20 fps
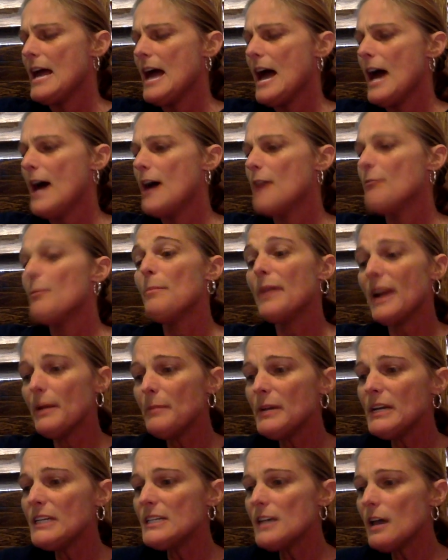But I'm
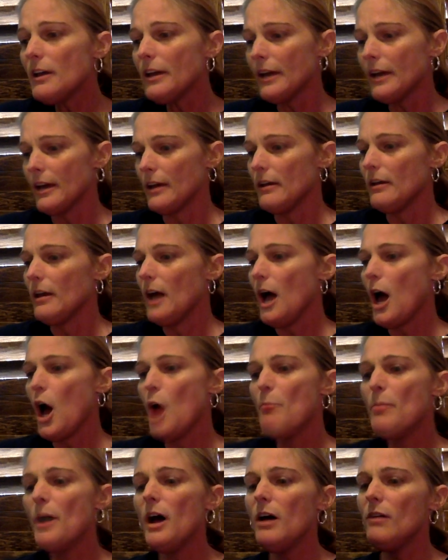going to tell you,
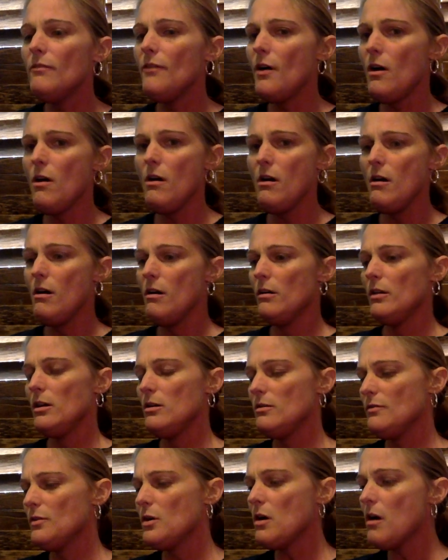
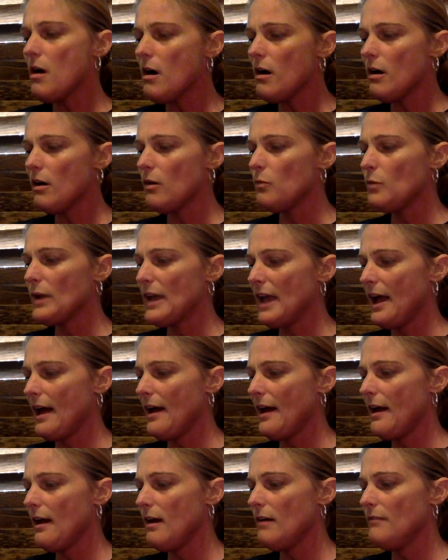overall, we
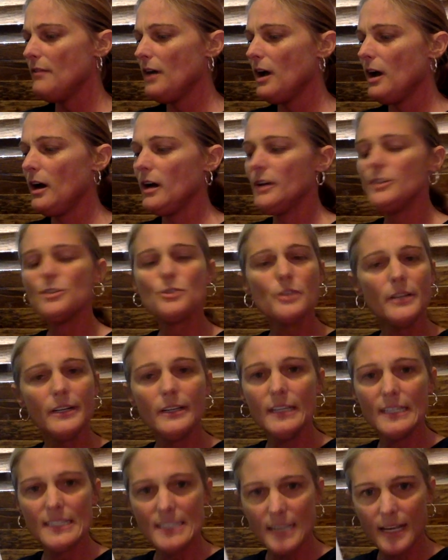have 100
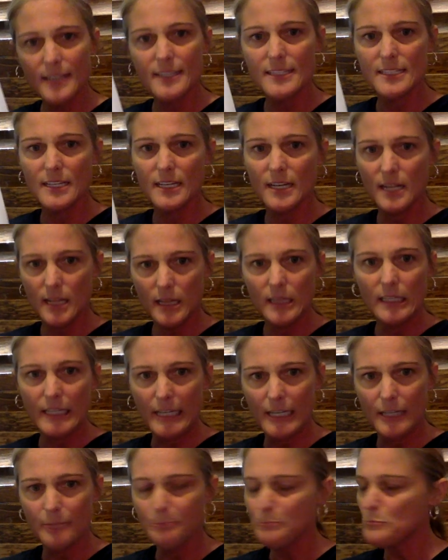that tested
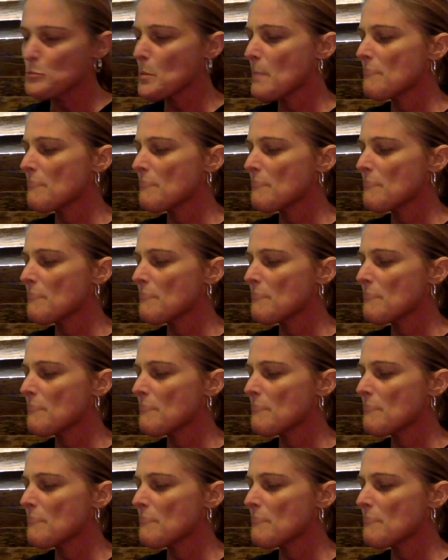clean,